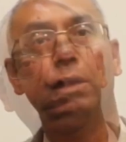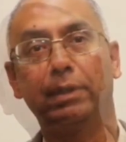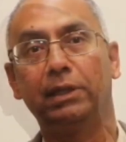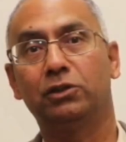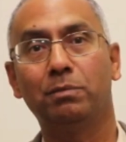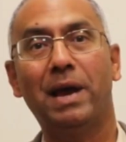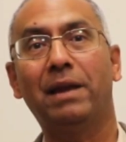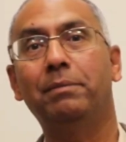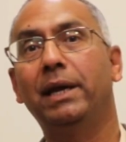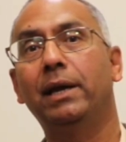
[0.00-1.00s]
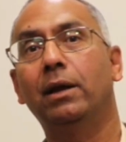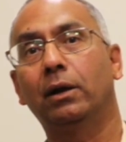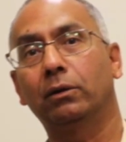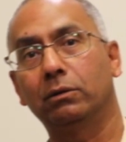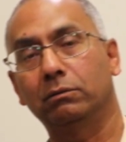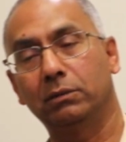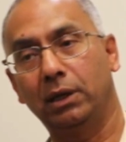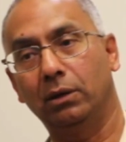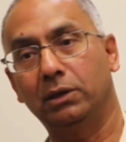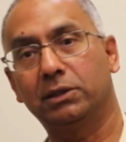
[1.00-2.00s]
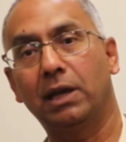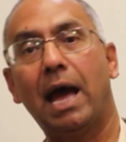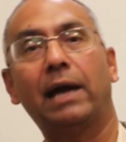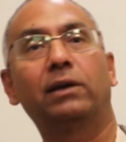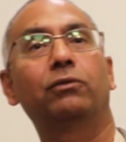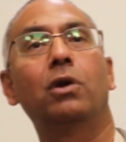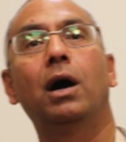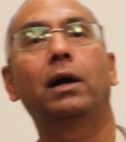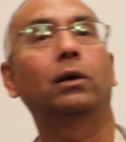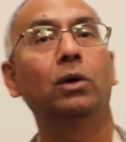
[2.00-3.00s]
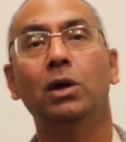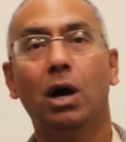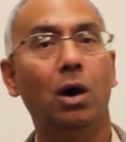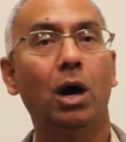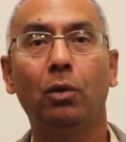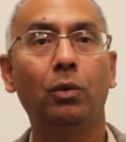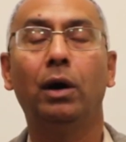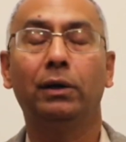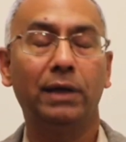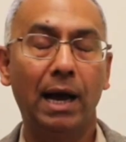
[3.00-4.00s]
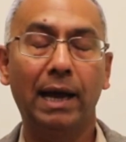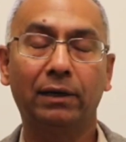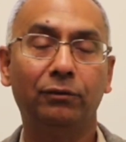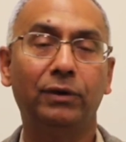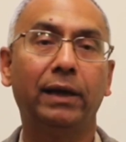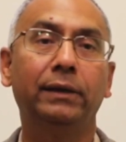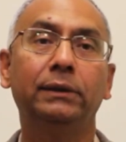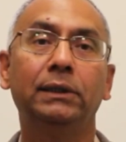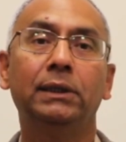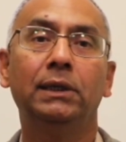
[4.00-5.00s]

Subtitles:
whether it's man-made or it's an act of God or act of terror,